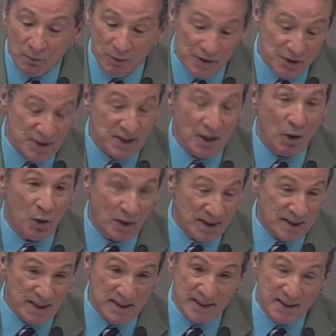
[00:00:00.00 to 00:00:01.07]
which is the whole
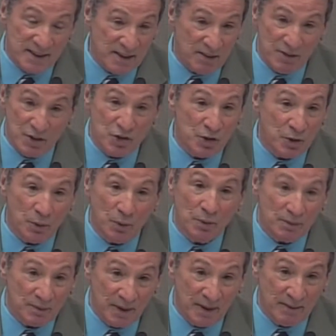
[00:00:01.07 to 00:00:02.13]
existence of the SHU
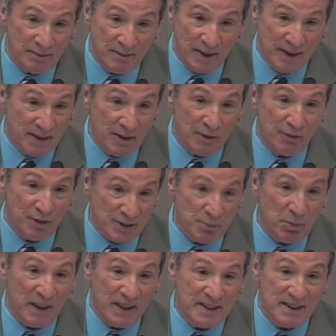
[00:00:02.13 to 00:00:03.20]
in the
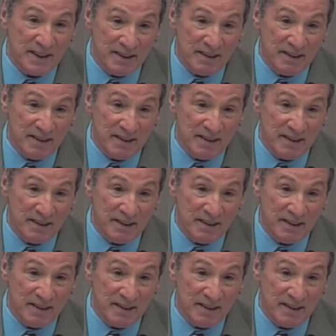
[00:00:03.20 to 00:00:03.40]
first place.